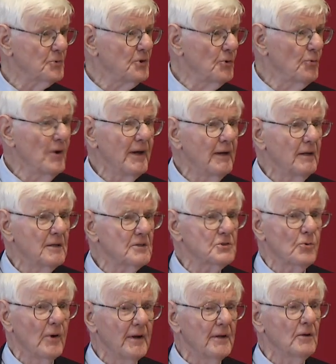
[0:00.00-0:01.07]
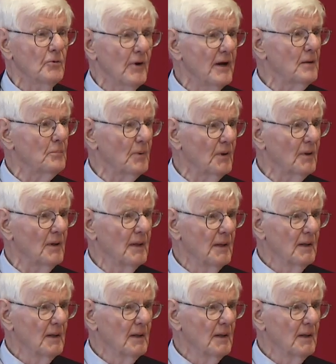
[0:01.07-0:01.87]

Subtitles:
When you read it, it's quite incredible.